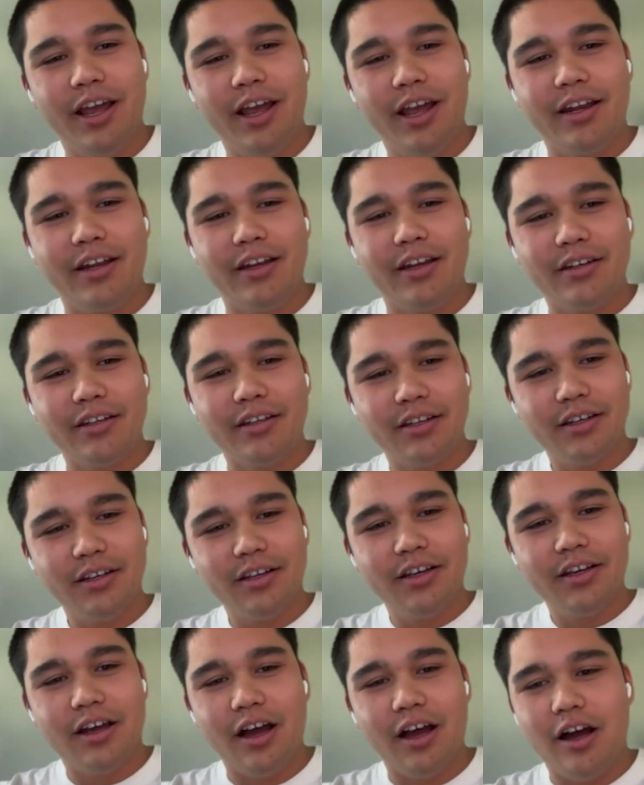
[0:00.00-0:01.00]
and
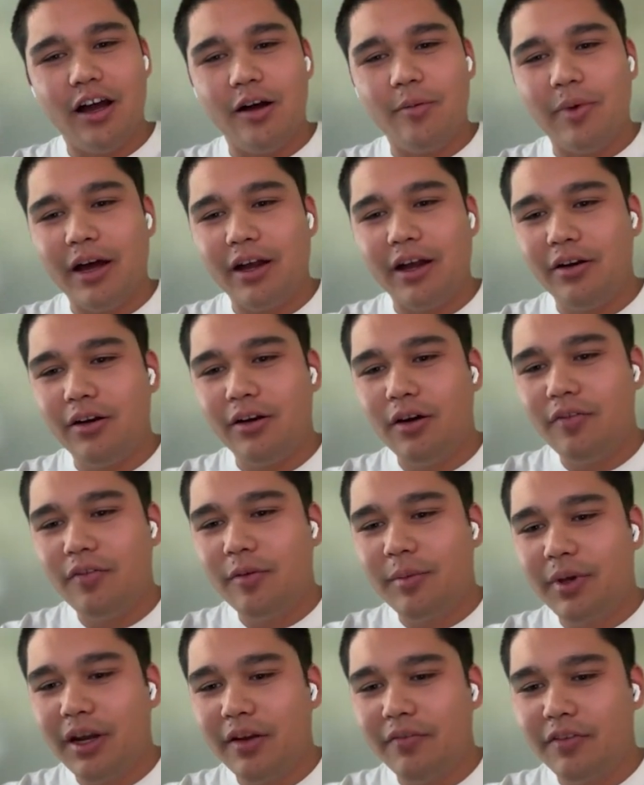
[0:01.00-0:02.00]
I don't know if
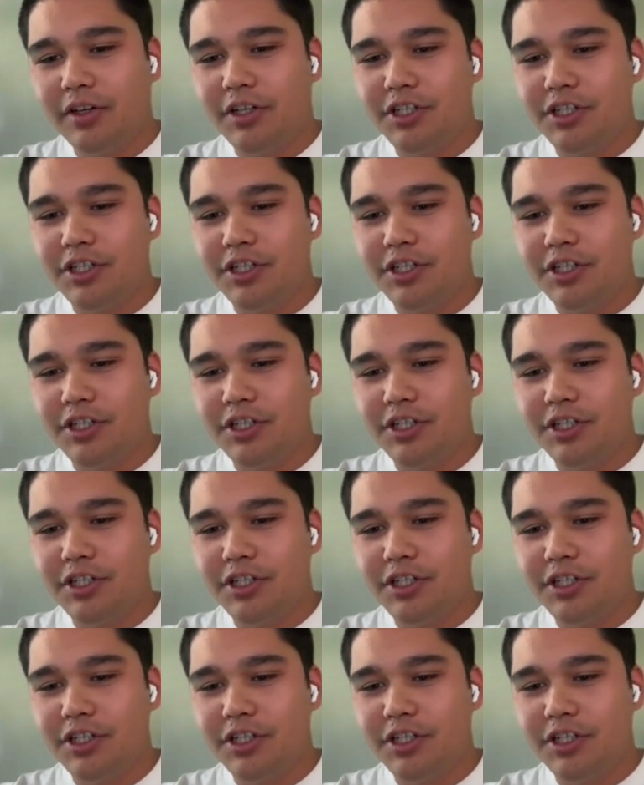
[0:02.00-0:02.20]
I'm gonna have to